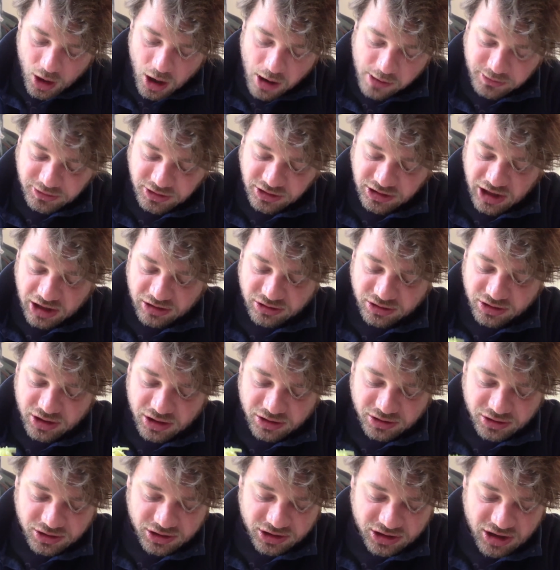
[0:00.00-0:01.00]

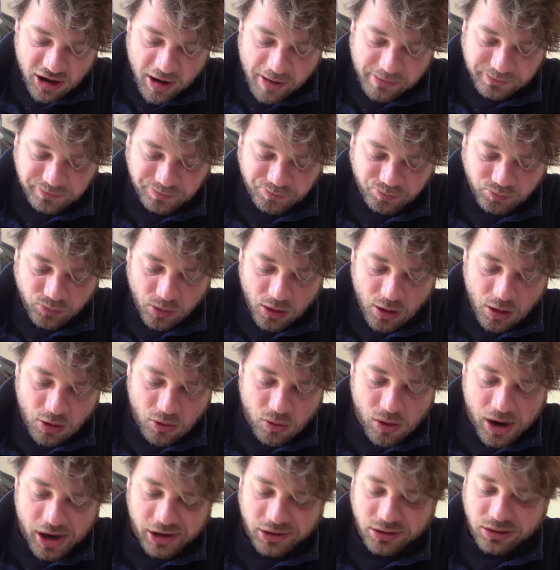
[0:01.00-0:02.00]
sentence
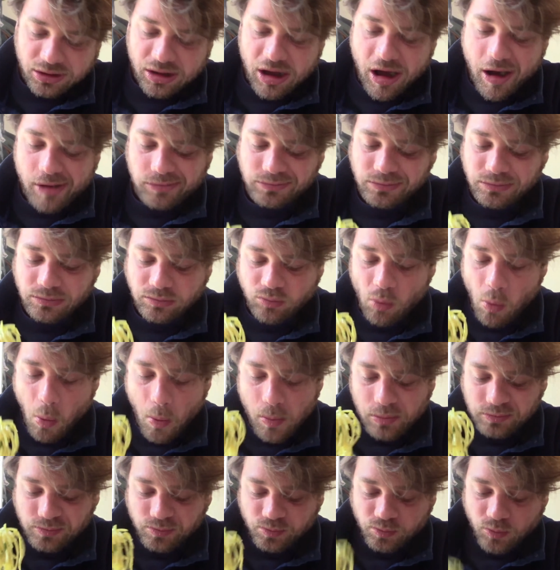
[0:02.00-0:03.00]
quite
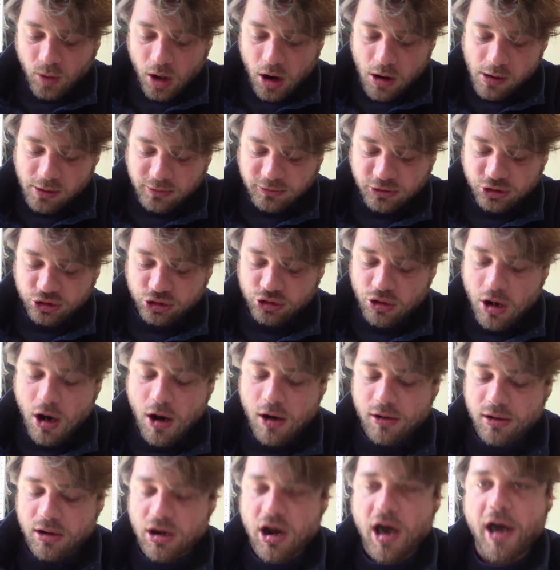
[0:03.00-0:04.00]

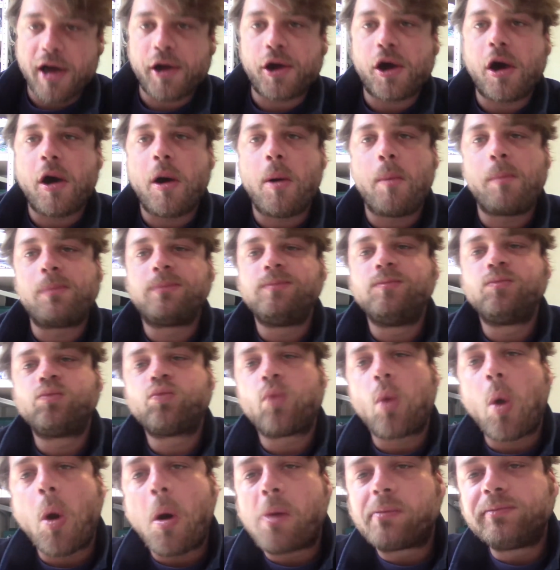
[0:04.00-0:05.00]
strong, like
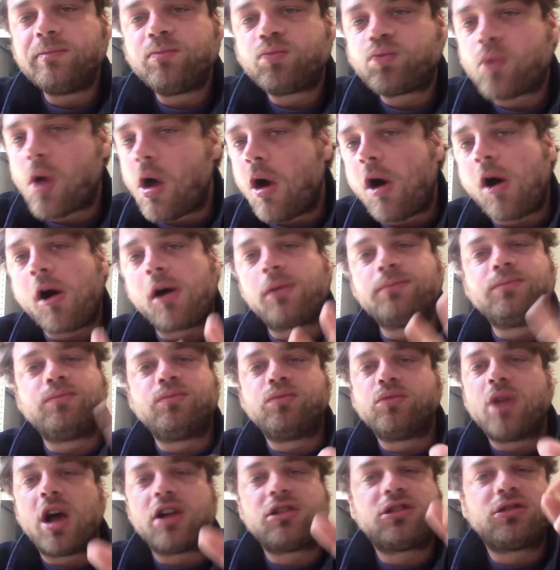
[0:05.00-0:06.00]
oh,
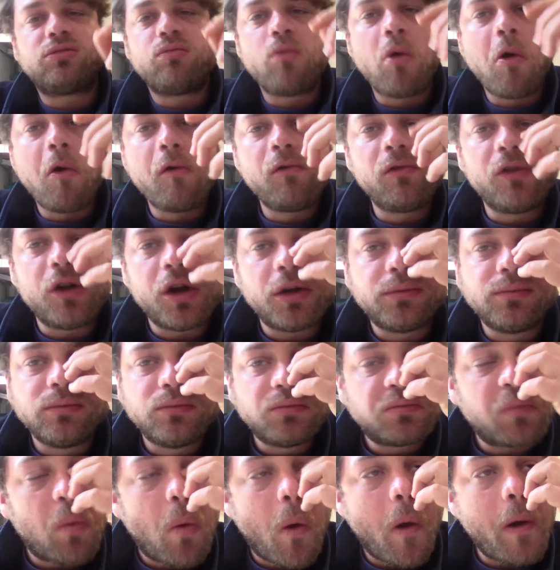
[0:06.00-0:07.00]
that movie
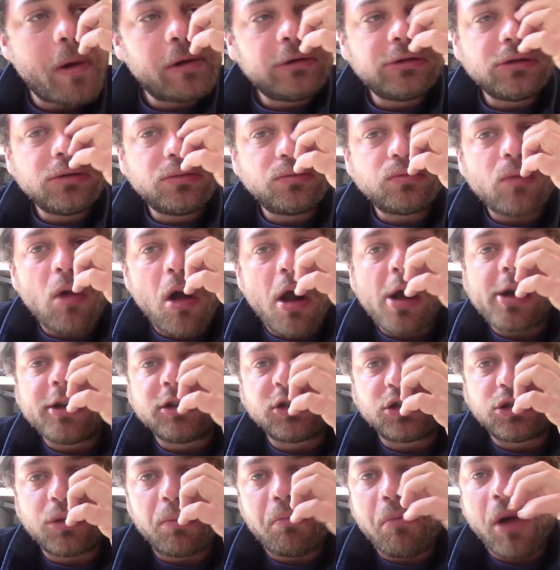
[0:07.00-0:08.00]

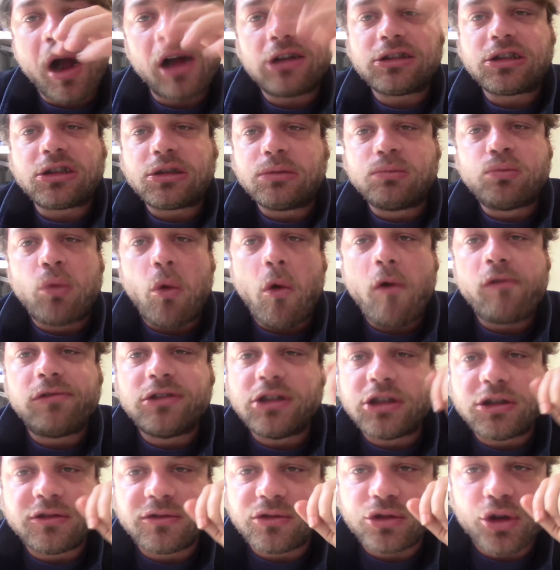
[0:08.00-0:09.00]
is the best movie
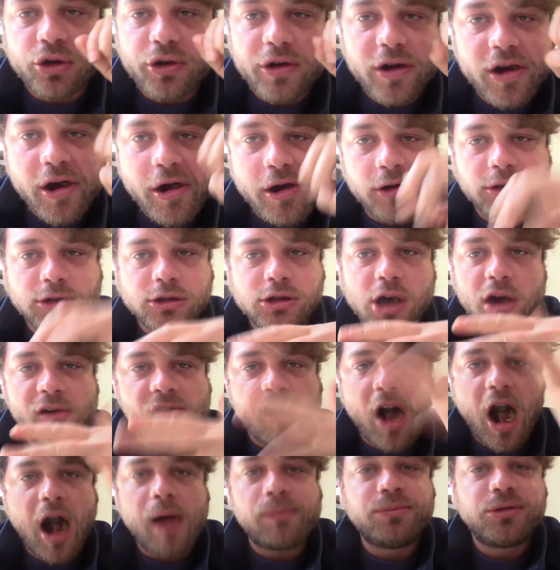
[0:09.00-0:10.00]
of the year, you have
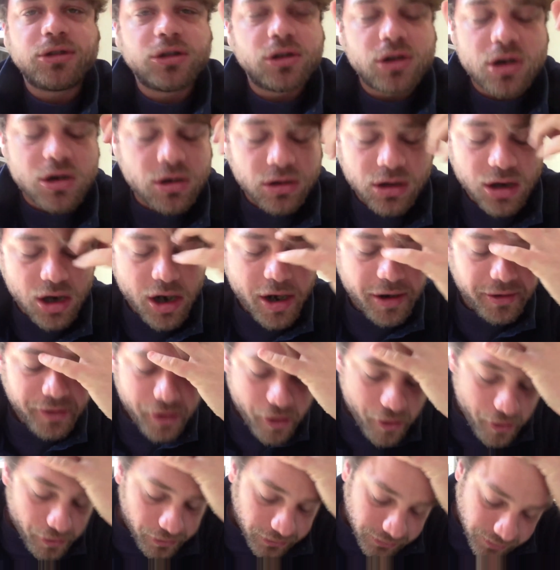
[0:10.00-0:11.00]
absolutely
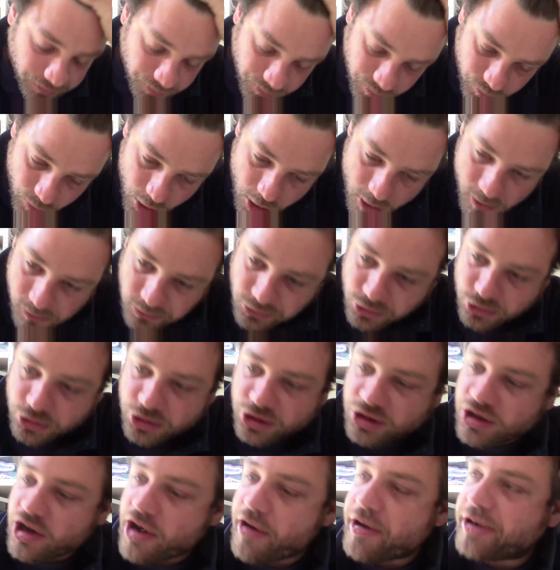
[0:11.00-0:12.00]
to
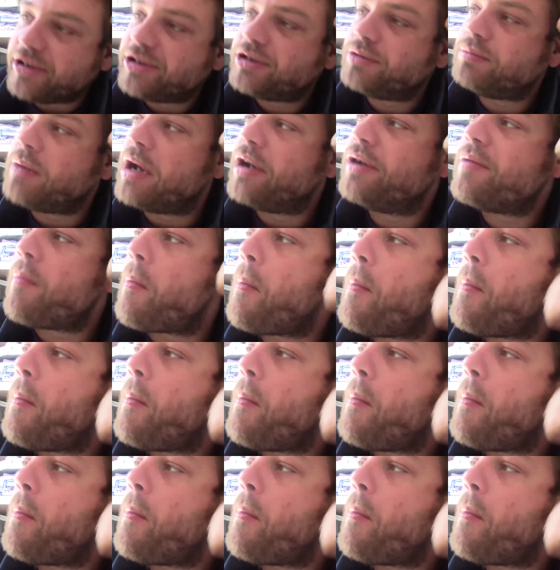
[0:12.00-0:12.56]
see it. But